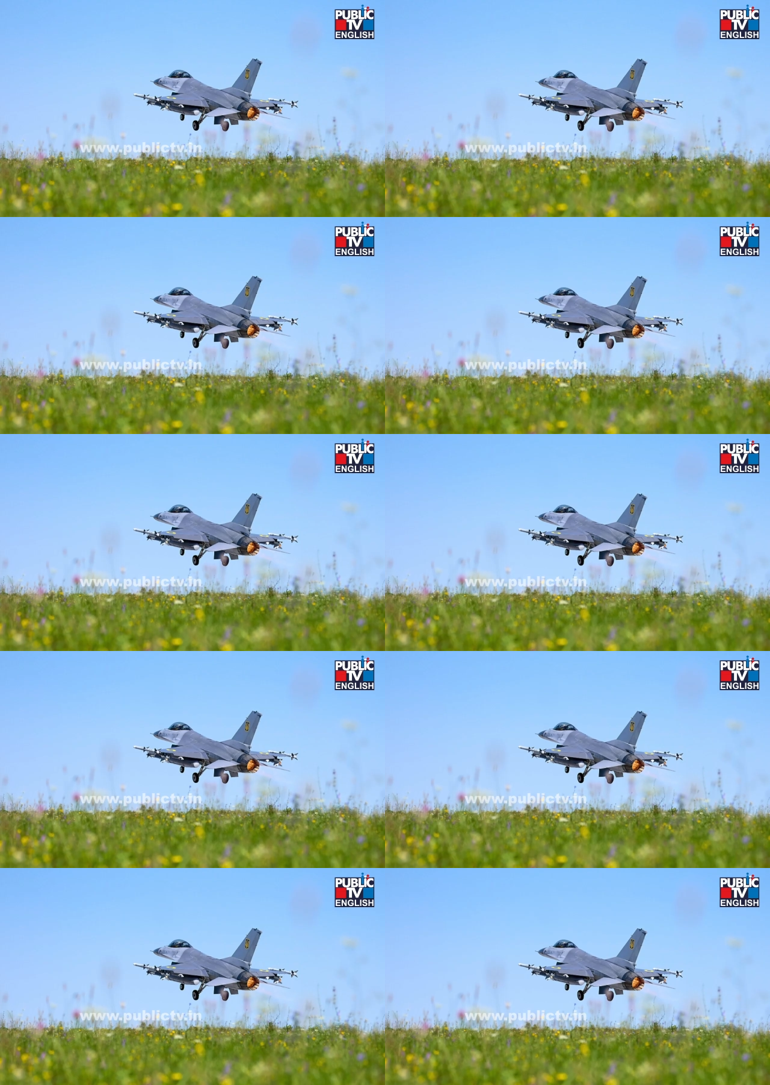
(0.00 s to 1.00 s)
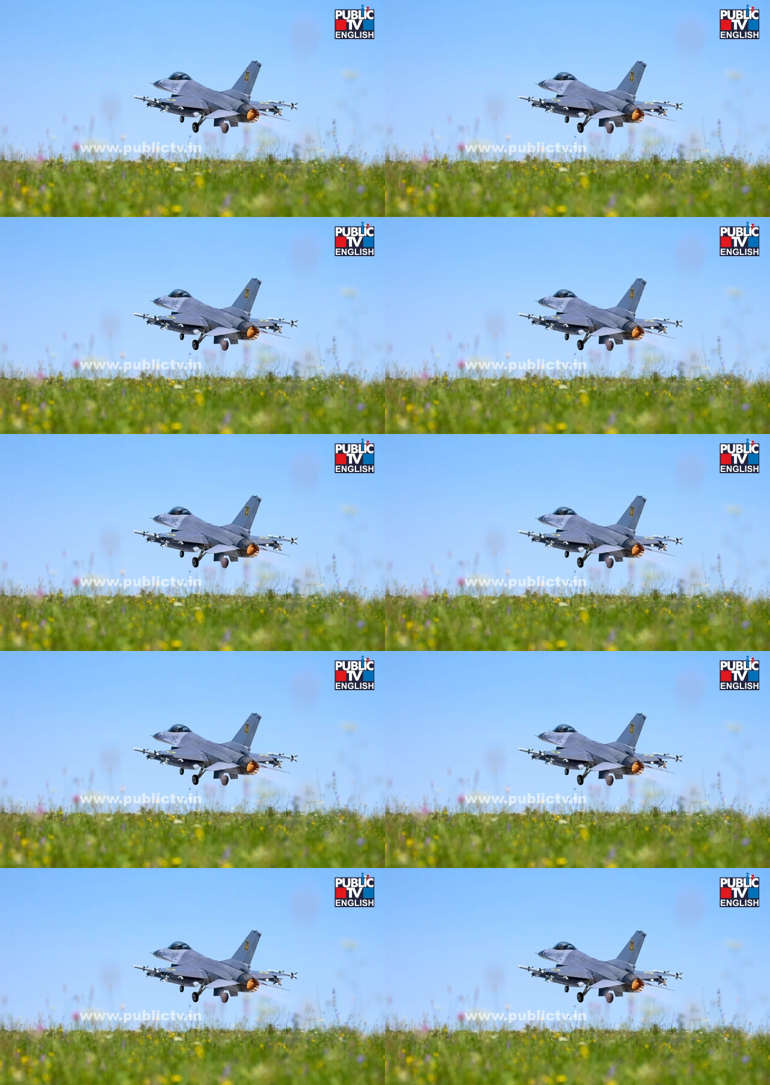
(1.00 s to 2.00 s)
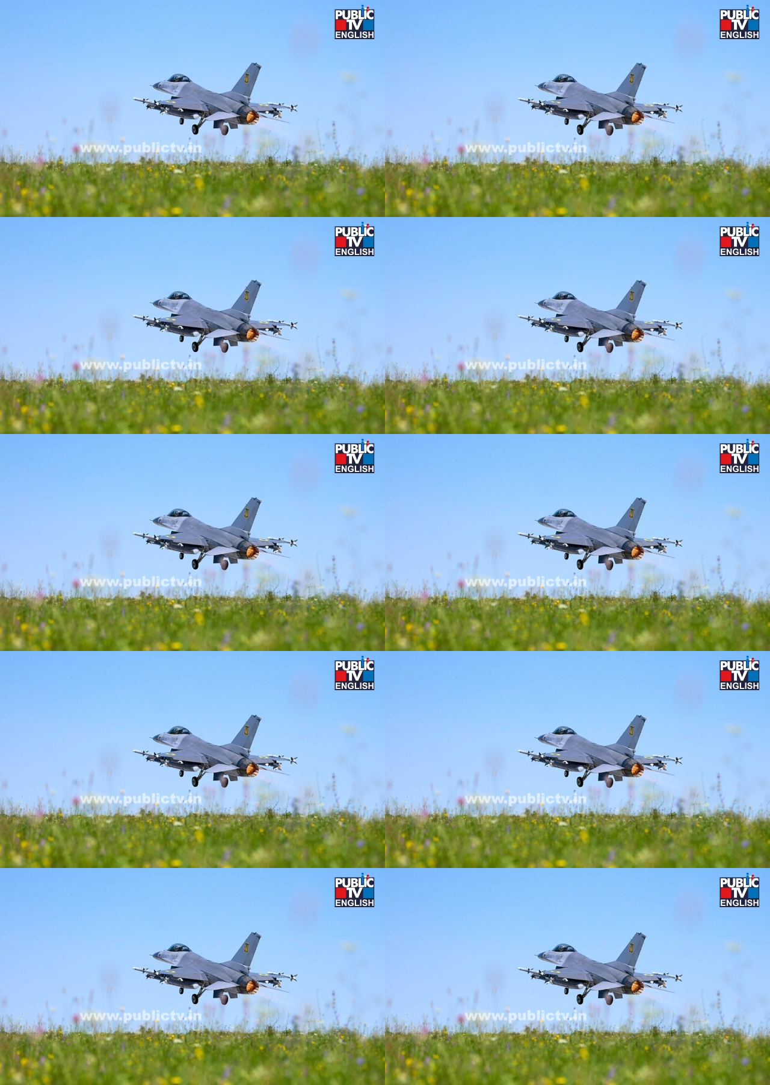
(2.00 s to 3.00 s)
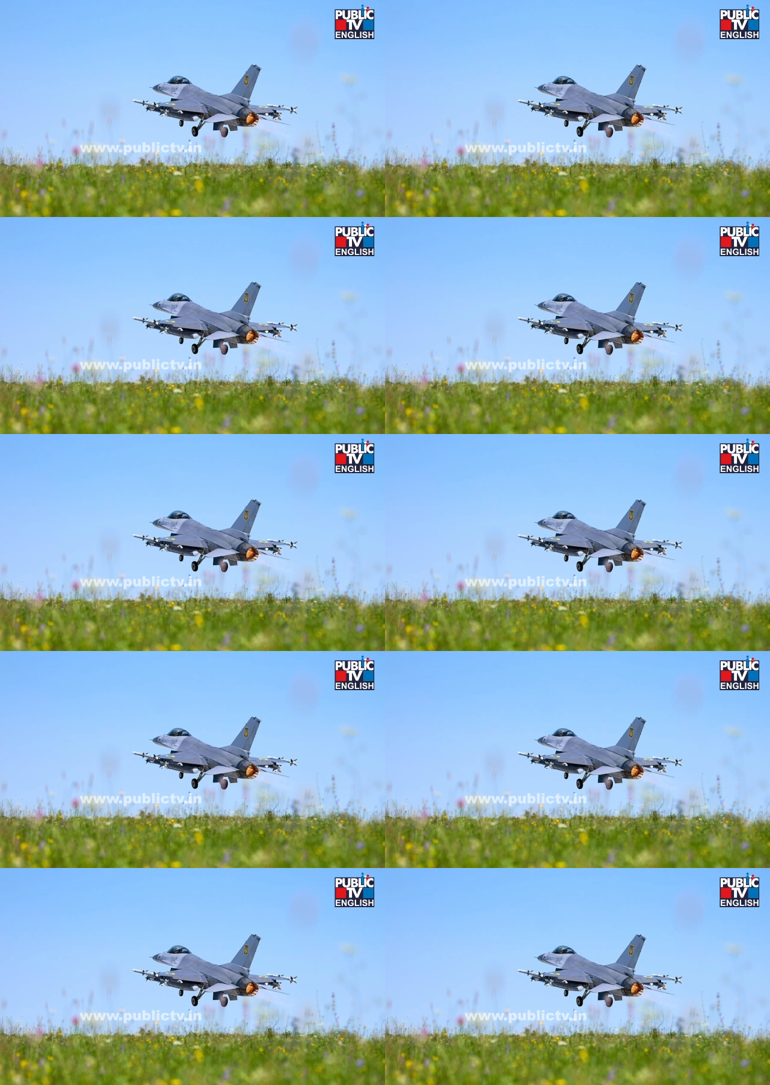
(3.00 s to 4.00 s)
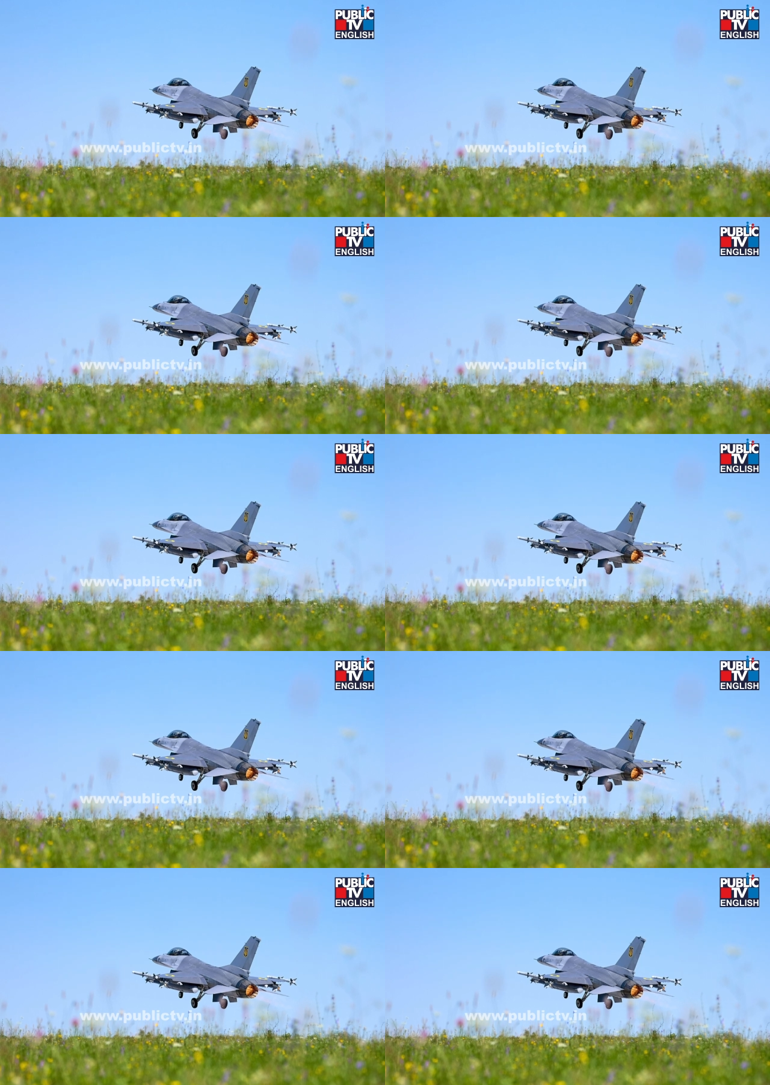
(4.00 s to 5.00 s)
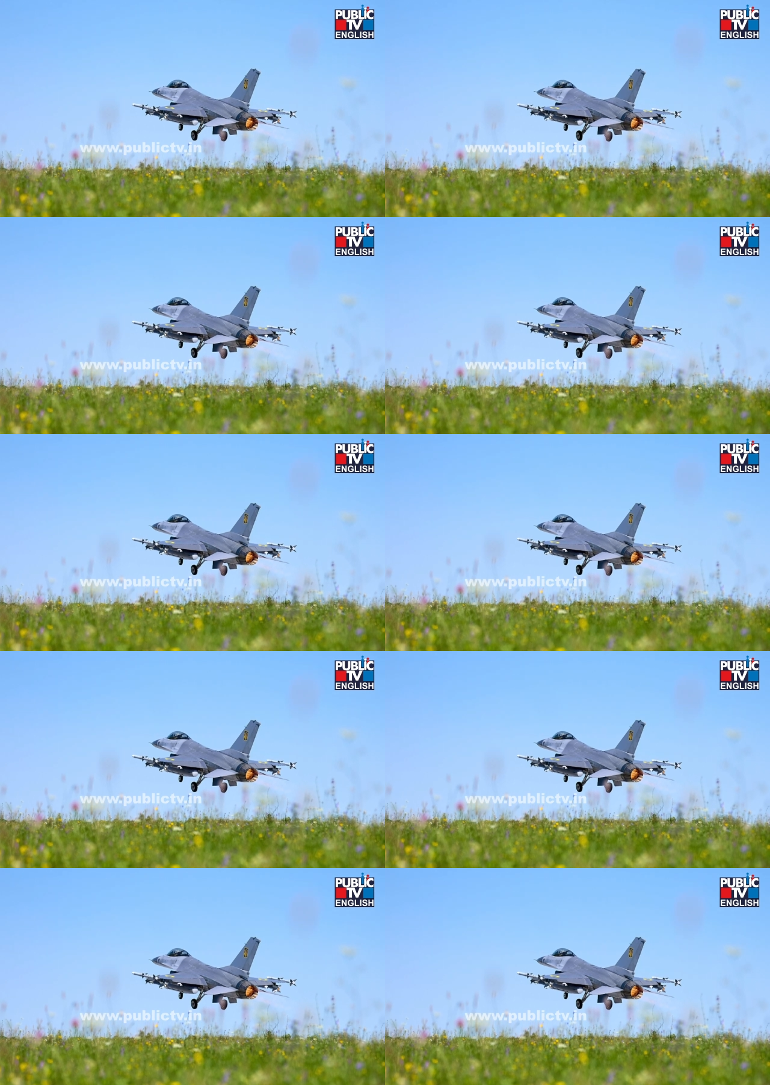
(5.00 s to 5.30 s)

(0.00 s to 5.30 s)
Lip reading: No face is visible, so there are no lips to read.